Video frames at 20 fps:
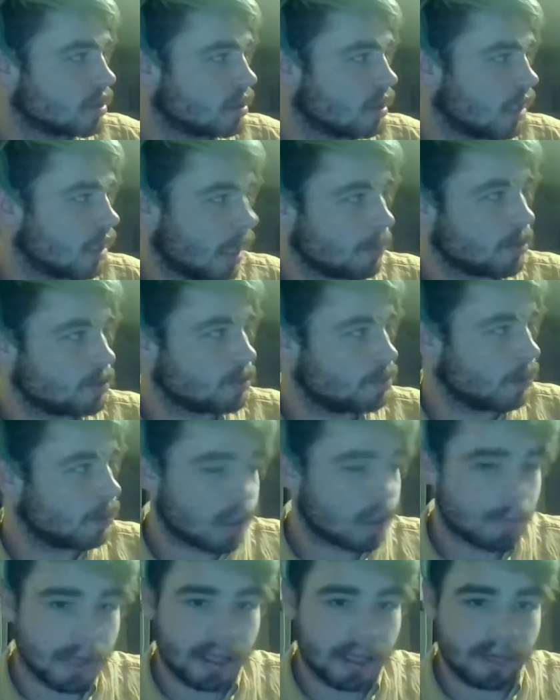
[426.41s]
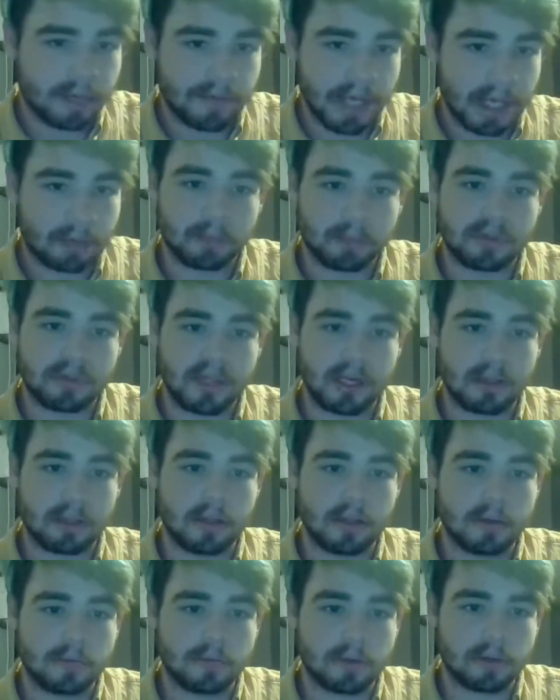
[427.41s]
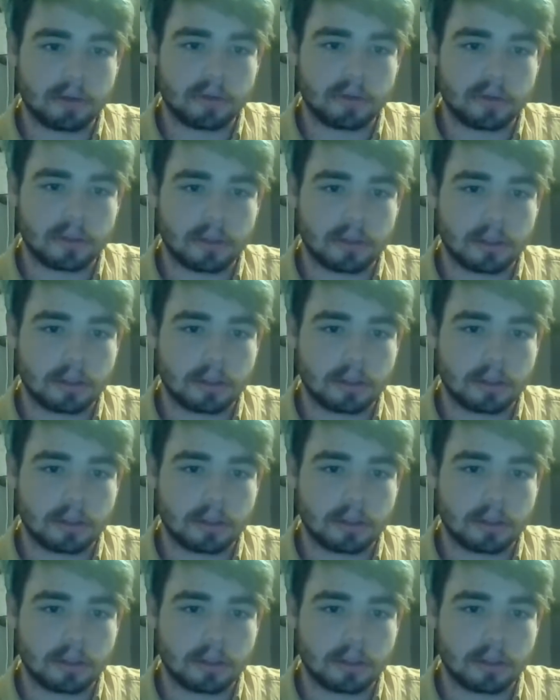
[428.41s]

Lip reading: and I'm just built up out of atoms out of the universe,